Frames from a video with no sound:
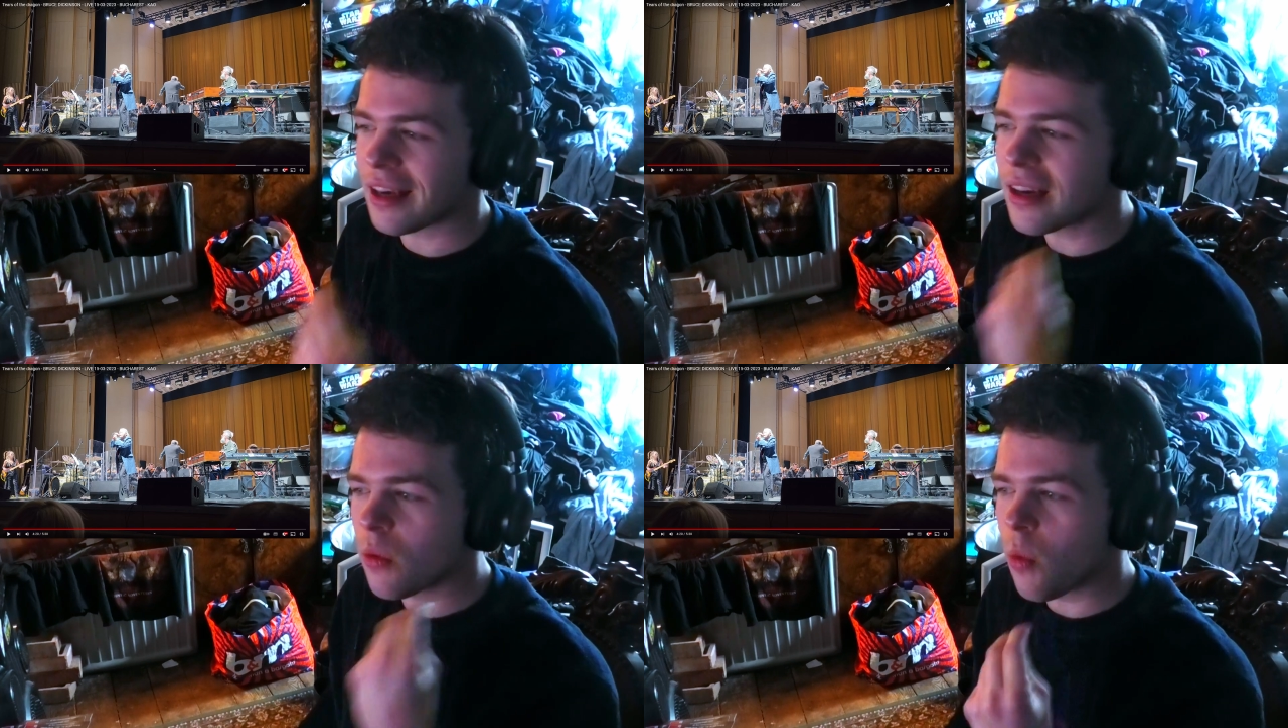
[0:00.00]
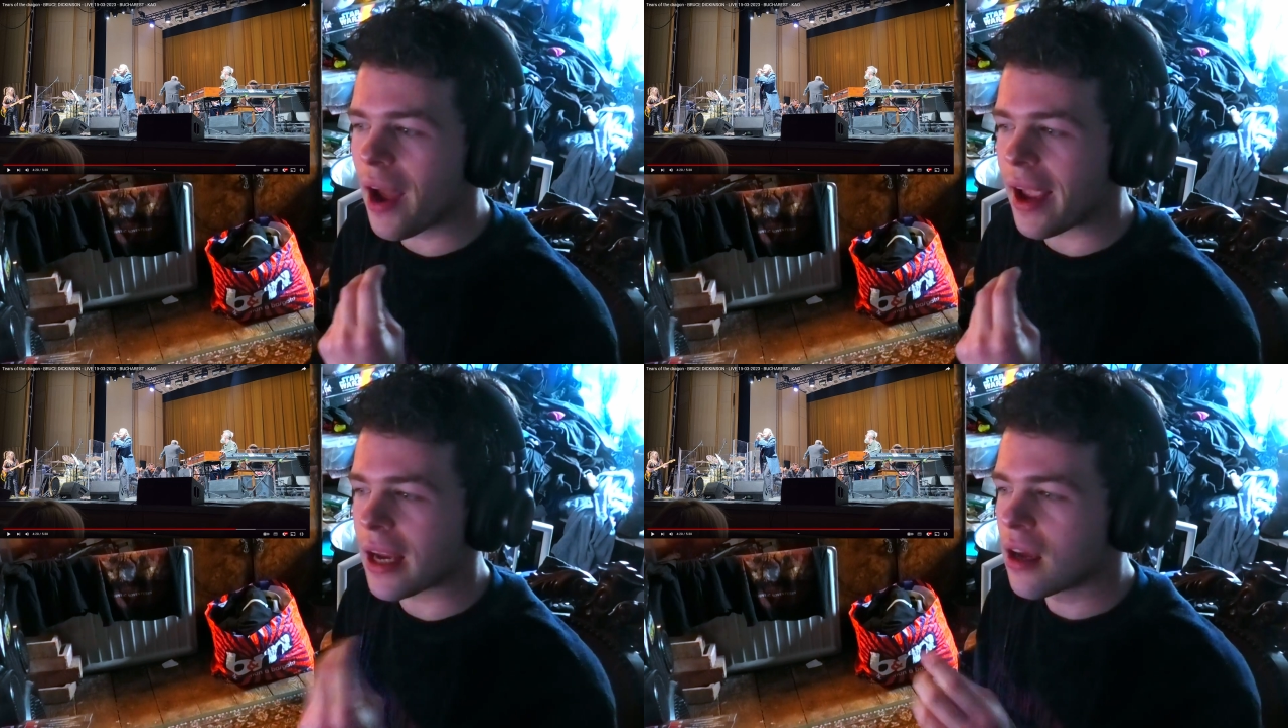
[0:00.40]
and in a
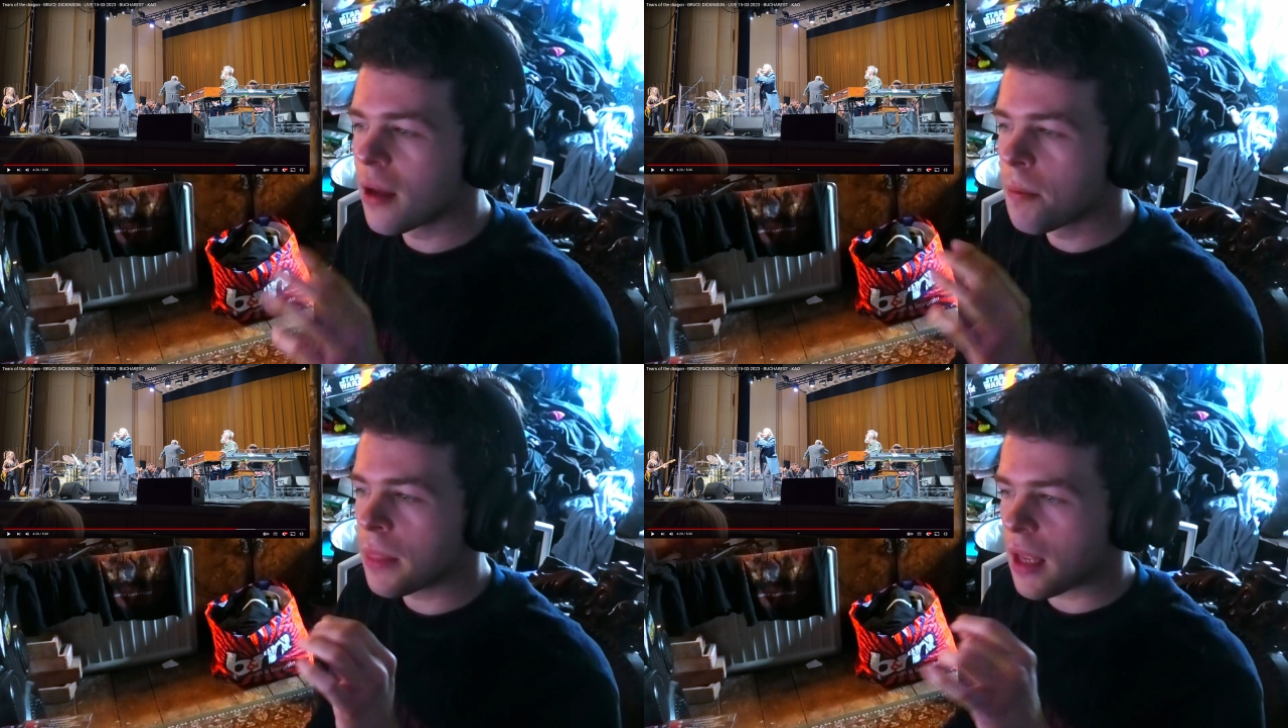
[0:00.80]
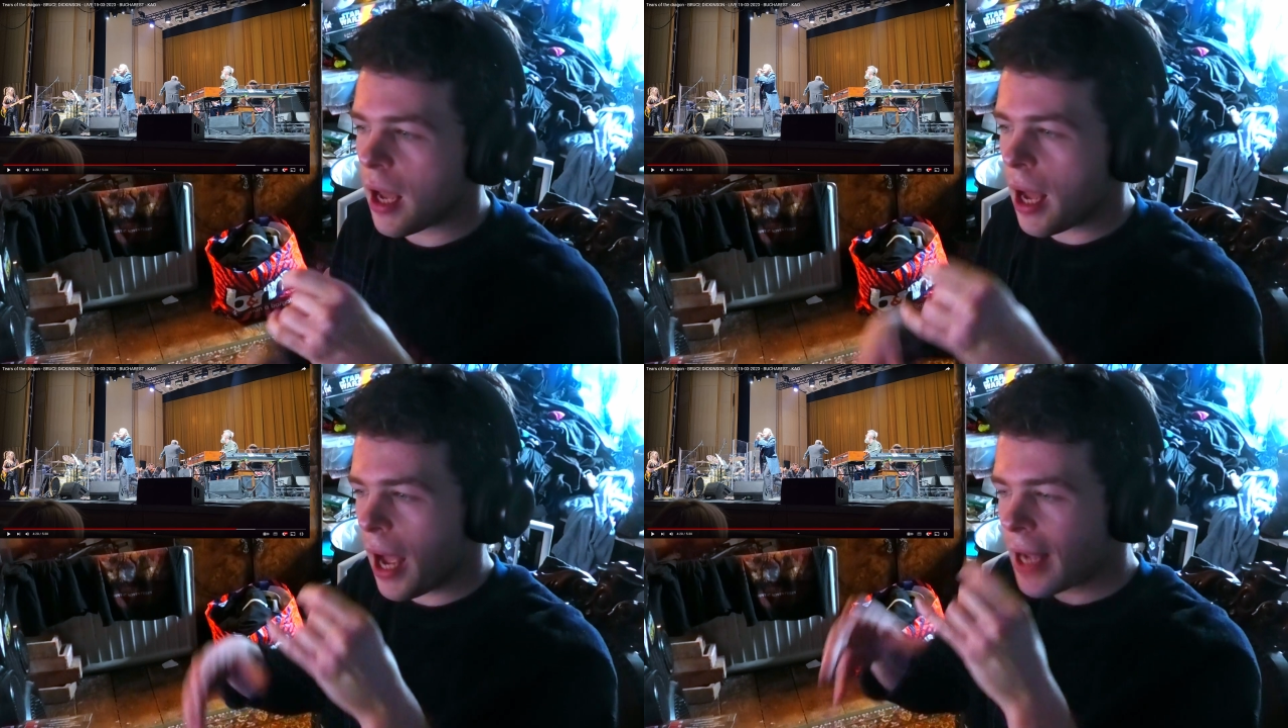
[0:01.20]
way,
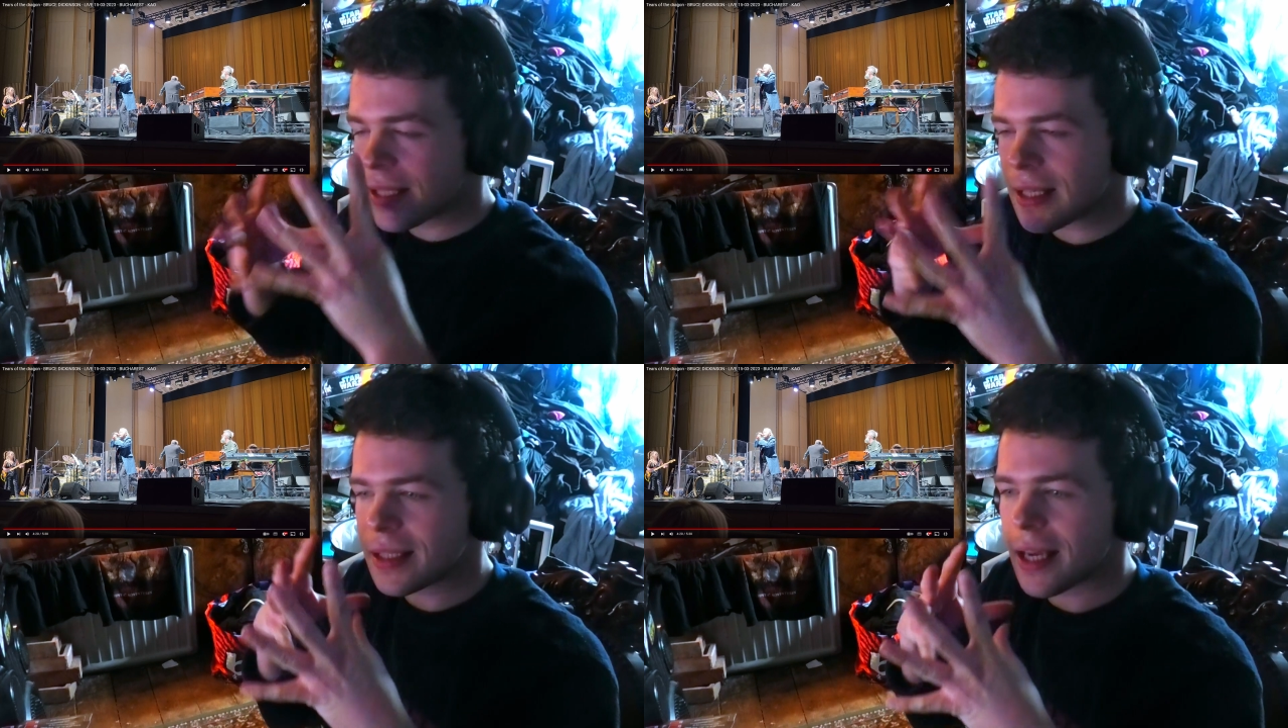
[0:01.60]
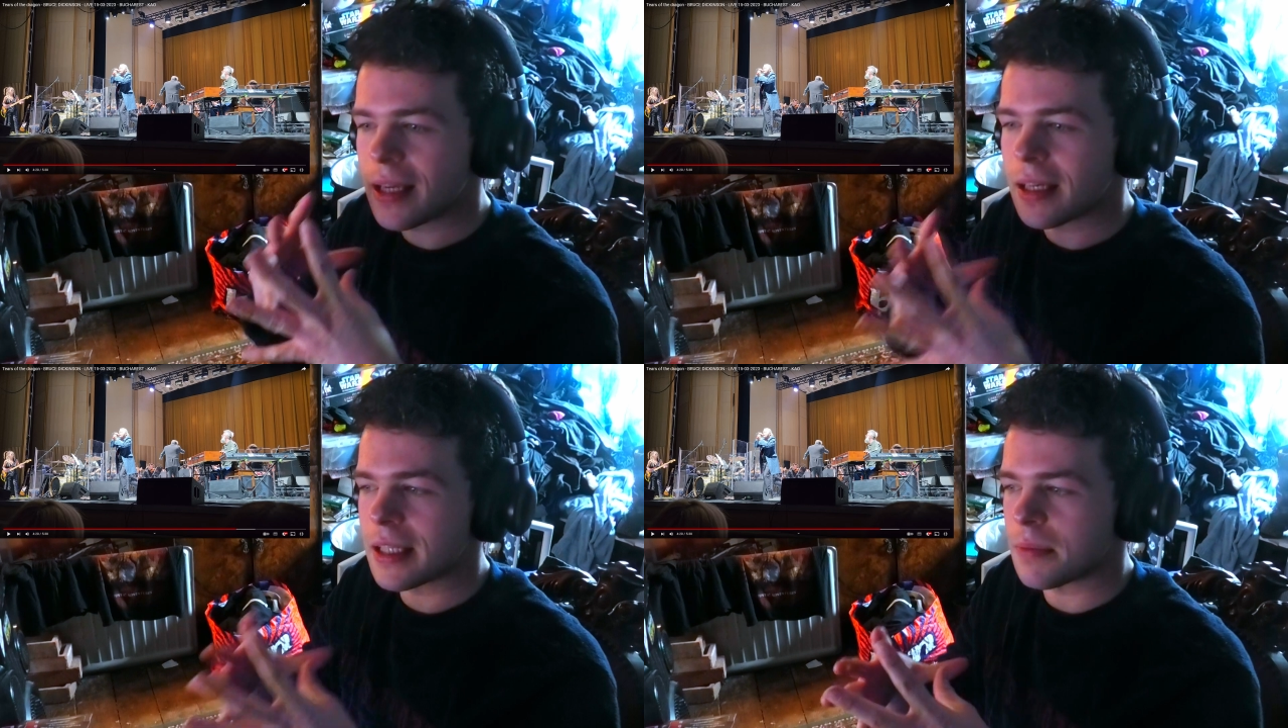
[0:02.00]
as he's
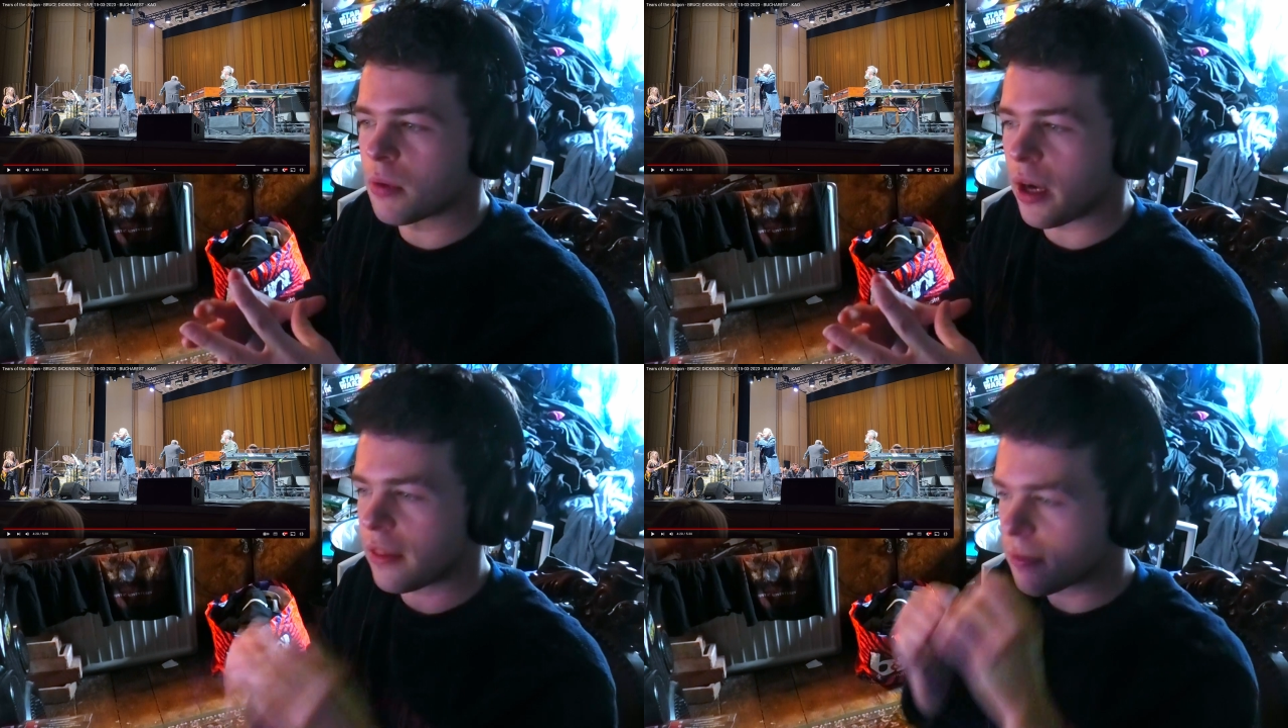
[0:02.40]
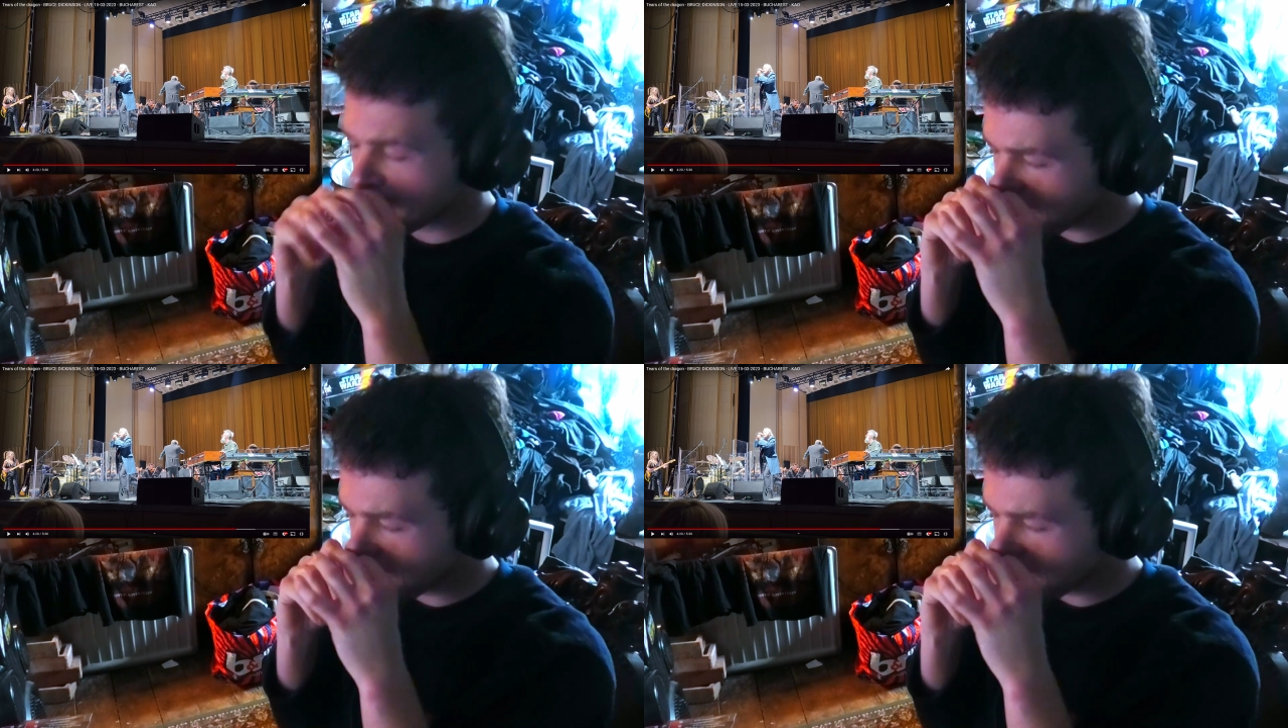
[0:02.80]
taking his breath,